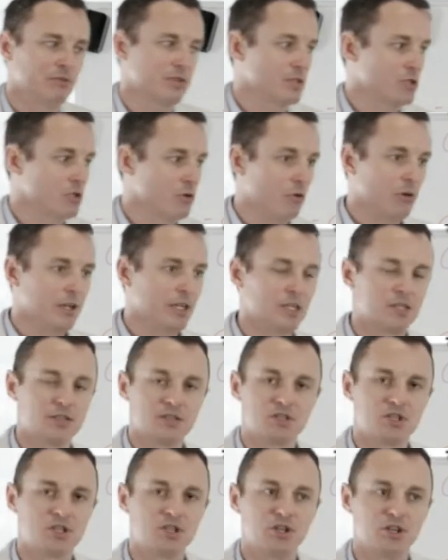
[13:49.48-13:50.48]
you're just talking
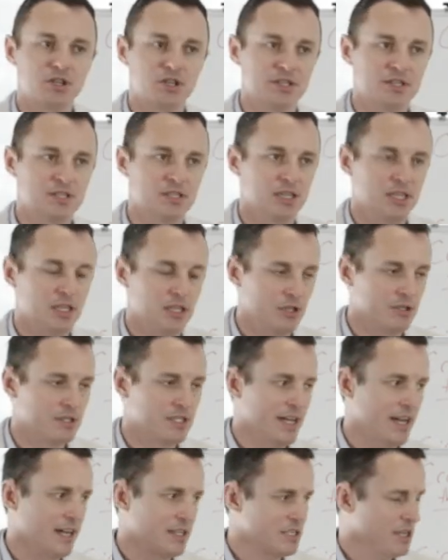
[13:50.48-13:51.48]
to students and you're
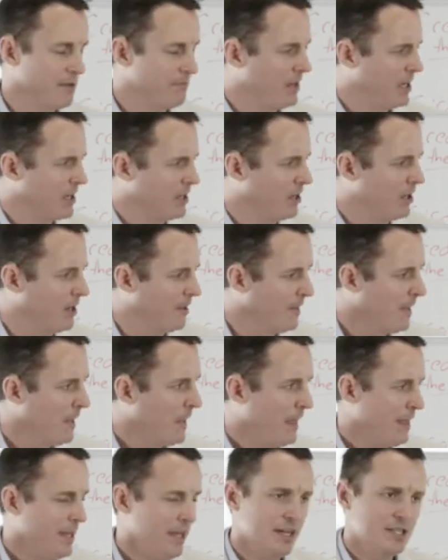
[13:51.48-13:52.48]
saying stuff like, oh,
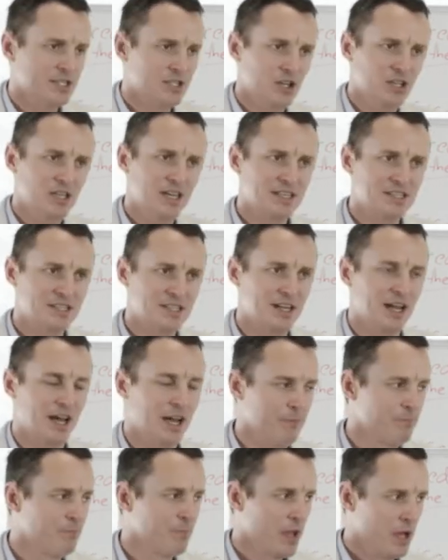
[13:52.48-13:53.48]
yeah, so
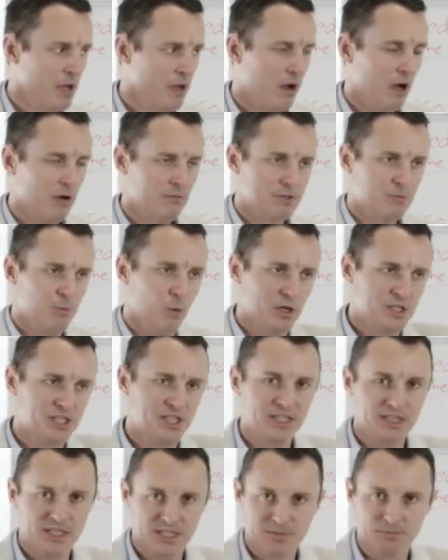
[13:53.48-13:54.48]
yesterday I was
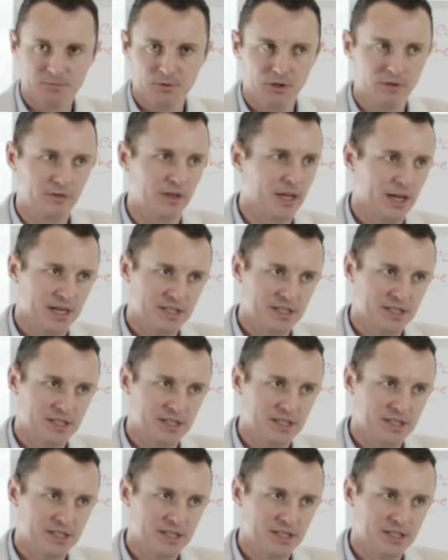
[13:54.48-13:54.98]
watching this movie.